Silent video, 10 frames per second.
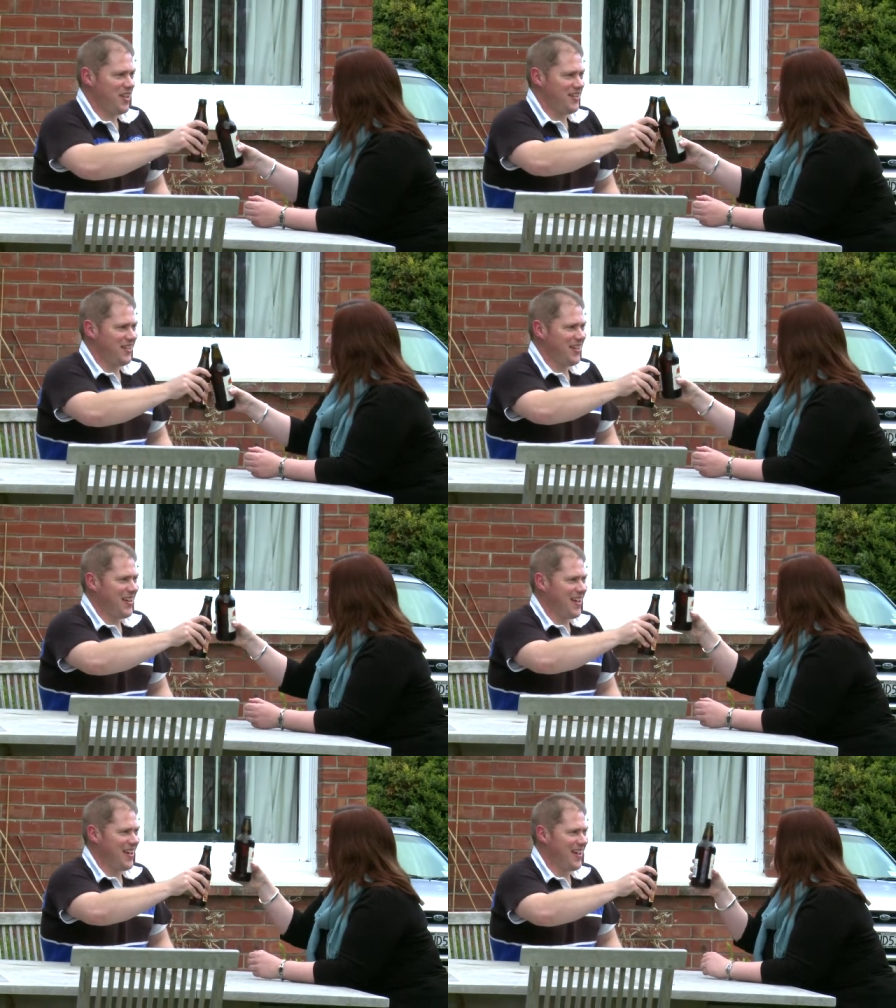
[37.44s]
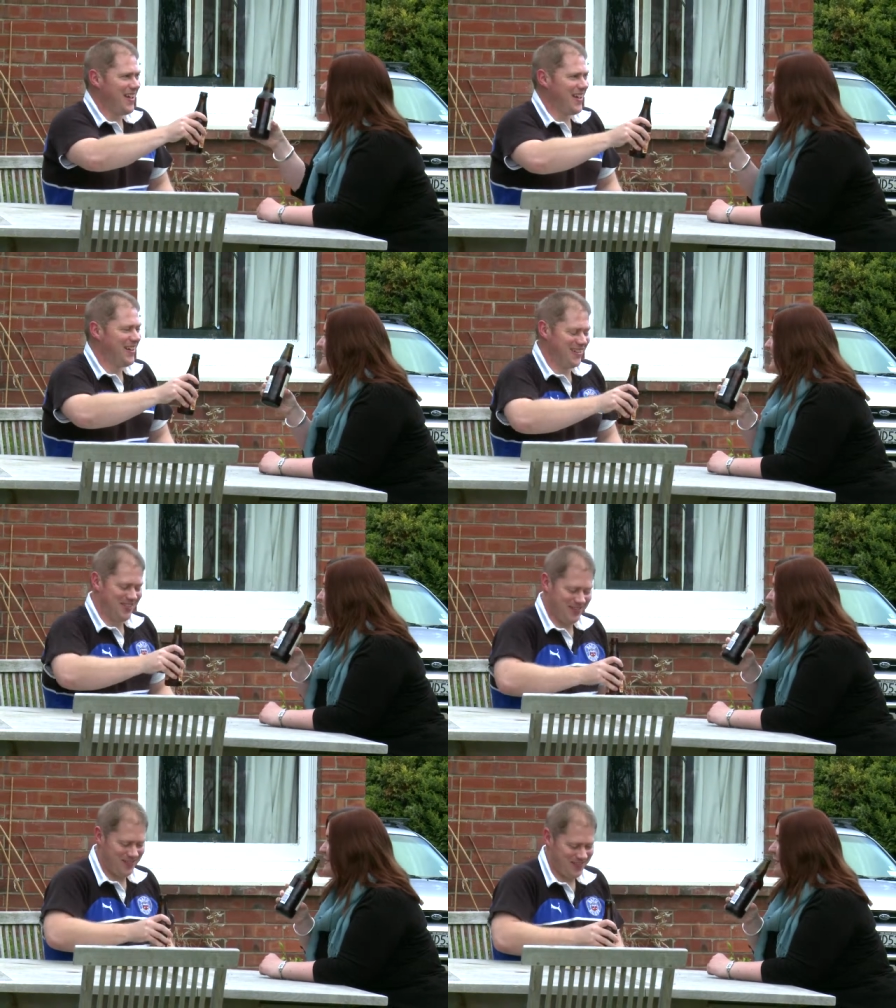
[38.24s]
arrived in
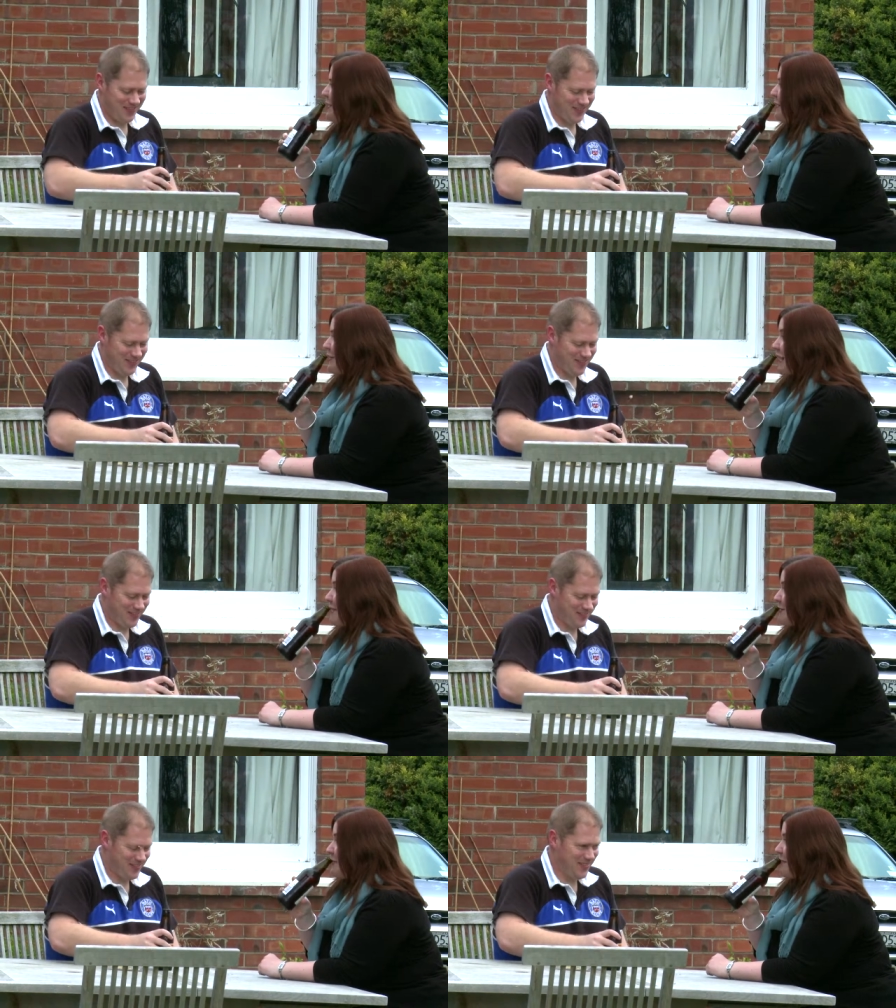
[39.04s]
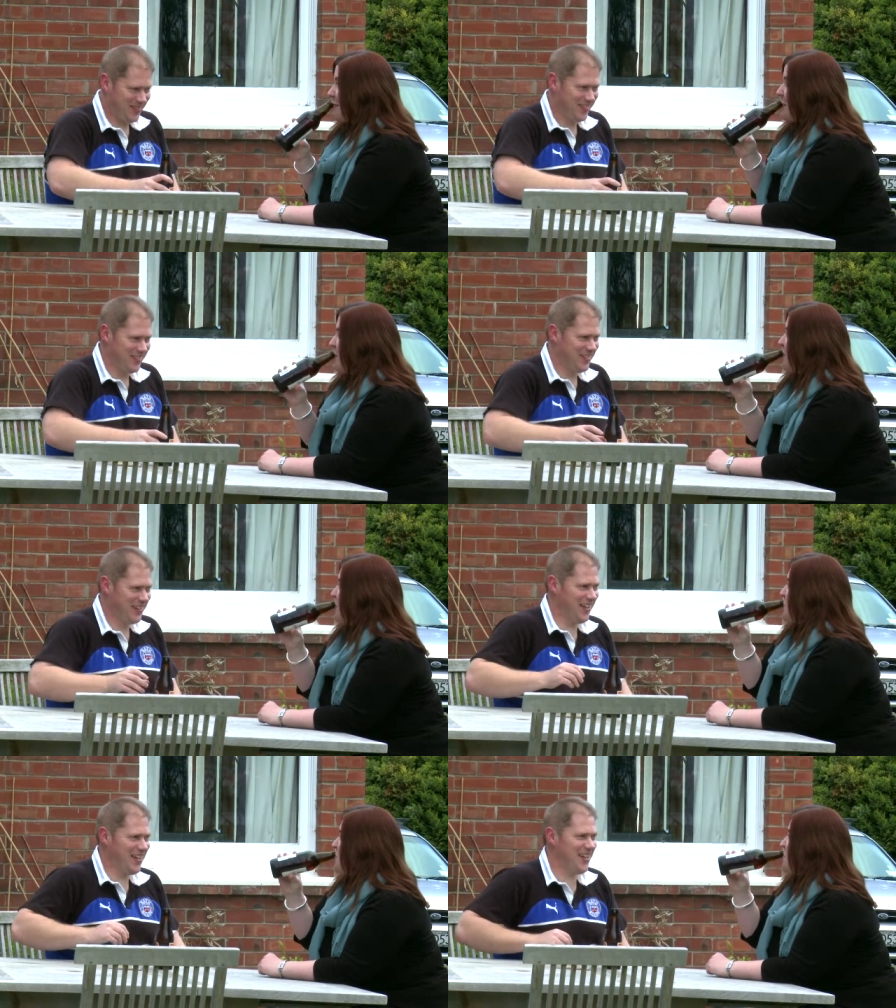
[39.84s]
NZ, I'd
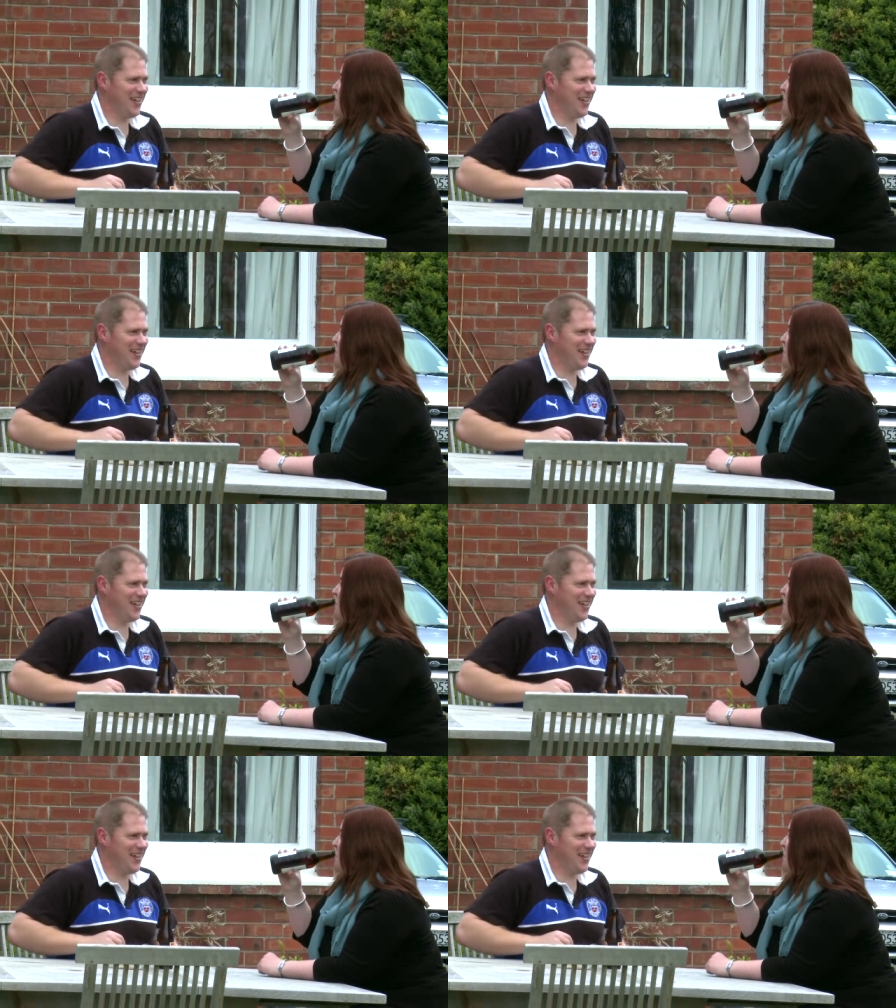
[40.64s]
set up